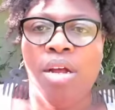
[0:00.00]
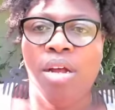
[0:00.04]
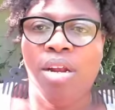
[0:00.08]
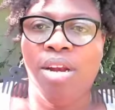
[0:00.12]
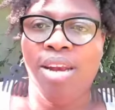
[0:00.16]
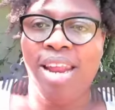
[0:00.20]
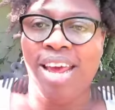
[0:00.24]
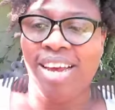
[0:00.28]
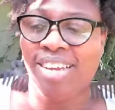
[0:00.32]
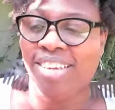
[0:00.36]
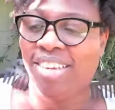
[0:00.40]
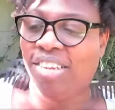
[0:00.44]

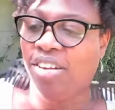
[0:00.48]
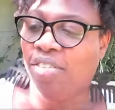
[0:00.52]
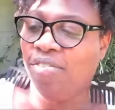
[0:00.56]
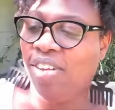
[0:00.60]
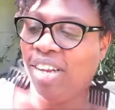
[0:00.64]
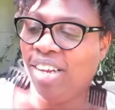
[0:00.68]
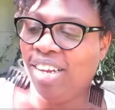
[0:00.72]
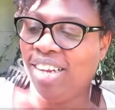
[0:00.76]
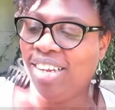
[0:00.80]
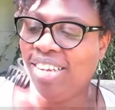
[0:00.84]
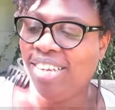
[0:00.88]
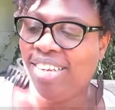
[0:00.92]
next on
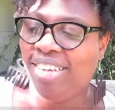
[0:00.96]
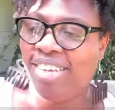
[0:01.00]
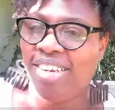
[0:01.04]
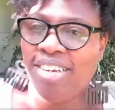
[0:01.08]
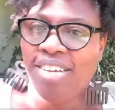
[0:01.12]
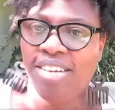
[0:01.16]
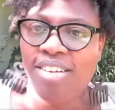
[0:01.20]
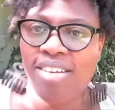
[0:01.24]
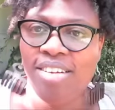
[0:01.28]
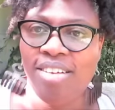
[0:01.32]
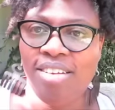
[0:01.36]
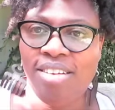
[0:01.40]
the list
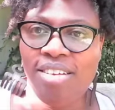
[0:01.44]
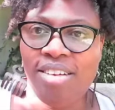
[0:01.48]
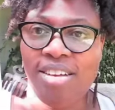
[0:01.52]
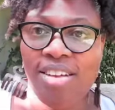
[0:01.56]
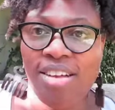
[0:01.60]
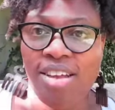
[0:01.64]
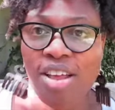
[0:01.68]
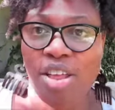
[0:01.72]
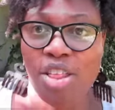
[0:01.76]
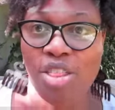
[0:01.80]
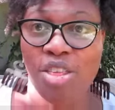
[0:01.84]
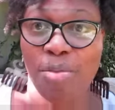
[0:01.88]

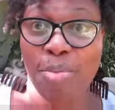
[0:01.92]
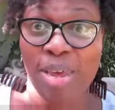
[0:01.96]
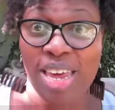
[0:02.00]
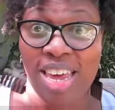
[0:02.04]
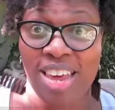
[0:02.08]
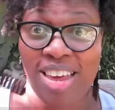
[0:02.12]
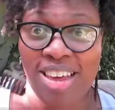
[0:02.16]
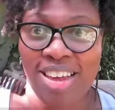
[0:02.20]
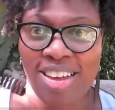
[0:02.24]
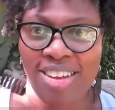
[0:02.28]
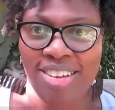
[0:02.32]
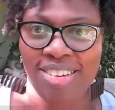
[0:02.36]
the
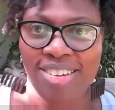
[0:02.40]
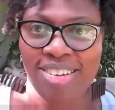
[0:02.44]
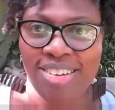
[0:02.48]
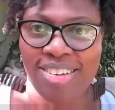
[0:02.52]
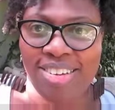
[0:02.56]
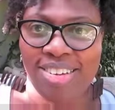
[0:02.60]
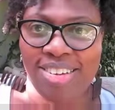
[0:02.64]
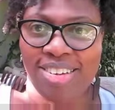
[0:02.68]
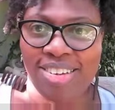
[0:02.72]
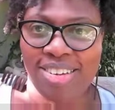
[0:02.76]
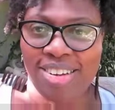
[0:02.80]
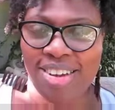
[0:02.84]

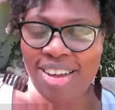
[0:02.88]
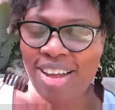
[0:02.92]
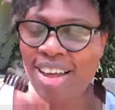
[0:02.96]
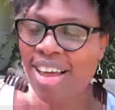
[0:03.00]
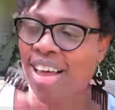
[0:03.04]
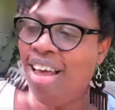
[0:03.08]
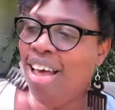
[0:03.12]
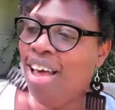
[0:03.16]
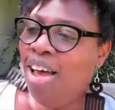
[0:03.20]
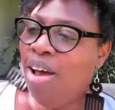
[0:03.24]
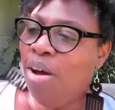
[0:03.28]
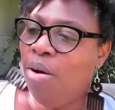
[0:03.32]
bees
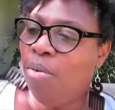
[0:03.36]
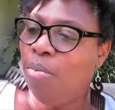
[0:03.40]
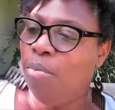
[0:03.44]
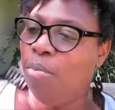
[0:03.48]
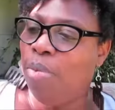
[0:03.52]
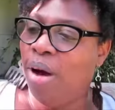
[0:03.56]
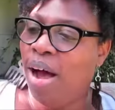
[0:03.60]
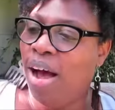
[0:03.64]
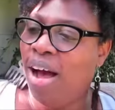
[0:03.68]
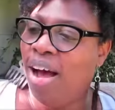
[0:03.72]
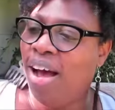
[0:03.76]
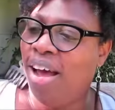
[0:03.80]

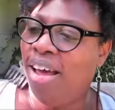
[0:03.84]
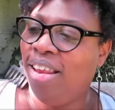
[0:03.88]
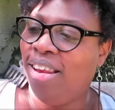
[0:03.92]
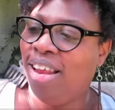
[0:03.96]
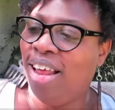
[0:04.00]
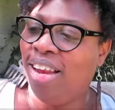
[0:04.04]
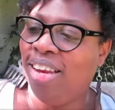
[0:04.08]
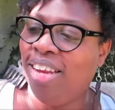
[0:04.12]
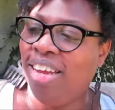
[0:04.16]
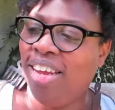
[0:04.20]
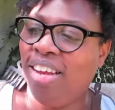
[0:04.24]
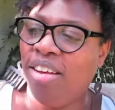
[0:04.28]
by
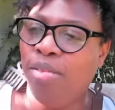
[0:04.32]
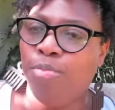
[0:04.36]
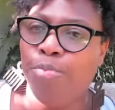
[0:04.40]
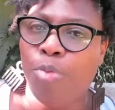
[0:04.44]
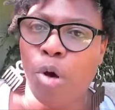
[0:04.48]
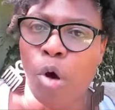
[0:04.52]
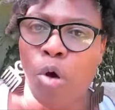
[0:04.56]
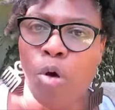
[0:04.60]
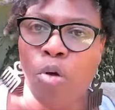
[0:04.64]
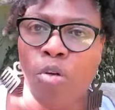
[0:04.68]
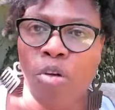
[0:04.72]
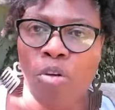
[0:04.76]
Laline
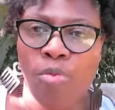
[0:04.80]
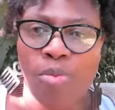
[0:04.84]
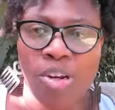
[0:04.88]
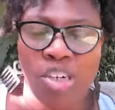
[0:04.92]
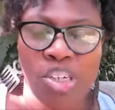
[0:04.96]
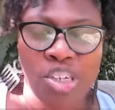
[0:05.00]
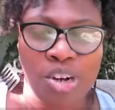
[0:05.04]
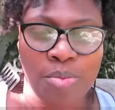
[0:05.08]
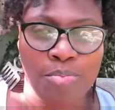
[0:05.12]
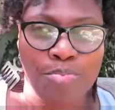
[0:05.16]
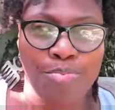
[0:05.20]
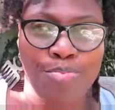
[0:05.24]
Paul,
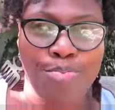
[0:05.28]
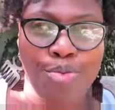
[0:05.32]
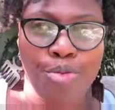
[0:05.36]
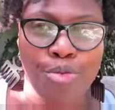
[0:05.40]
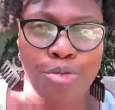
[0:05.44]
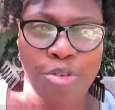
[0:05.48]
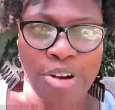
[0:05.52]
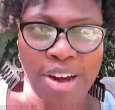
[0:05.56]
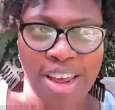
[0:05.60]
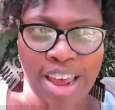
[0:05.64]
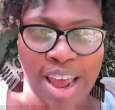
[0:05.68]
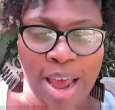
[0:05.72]
which I'm
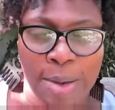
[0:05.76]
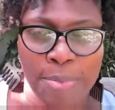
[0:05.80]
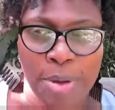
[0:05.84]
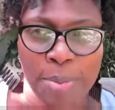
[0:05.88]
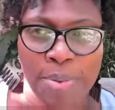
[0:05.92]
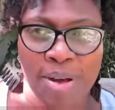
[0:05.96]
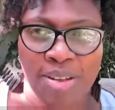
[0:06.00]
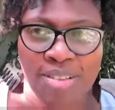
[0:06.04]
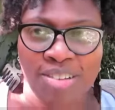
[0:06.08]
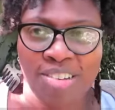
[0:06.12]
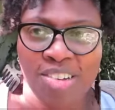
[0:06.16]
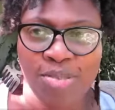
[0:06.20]
pretty happy
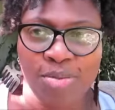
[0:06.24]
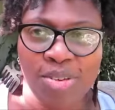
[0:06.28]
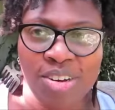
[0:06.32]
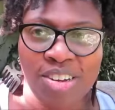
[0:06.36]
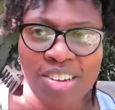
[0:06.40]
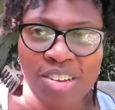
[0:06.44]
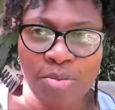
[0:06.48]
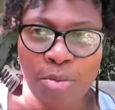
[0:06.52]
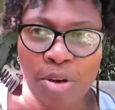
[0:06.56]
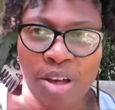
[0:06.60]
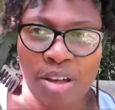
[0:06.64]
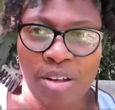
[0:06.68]
about this one
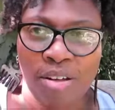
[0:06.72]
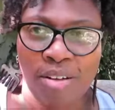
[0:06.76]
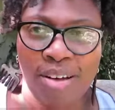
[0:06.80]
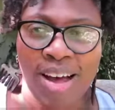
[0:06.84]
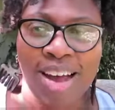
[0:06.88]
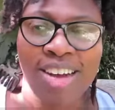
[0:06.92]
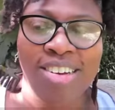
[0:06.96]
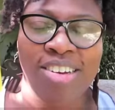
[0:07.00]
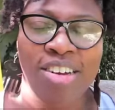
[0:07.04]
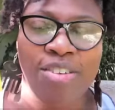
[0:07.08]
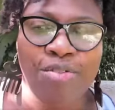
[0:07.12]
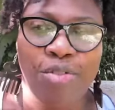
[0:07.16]
as well.
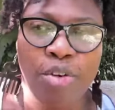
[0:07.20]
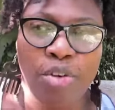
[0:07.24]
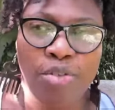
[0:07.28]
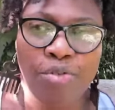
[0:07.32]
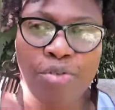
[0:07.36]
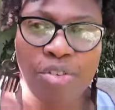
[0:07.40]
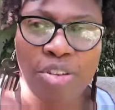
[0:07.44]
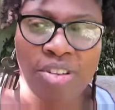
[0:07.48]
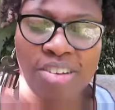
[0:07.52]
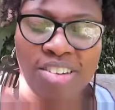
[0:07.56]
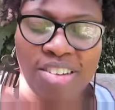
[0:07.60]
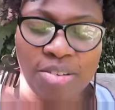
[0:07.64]
I did vote
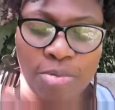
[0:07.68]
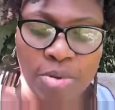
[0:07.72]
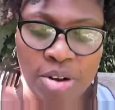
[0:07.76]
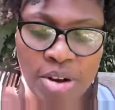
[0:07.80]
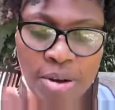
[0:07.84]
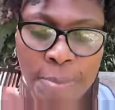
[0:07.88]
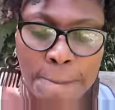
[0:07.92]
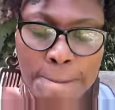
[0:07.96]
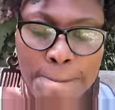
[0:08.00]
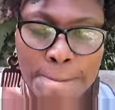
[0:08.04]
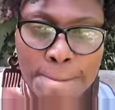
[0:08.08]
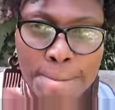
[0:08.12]
for this one.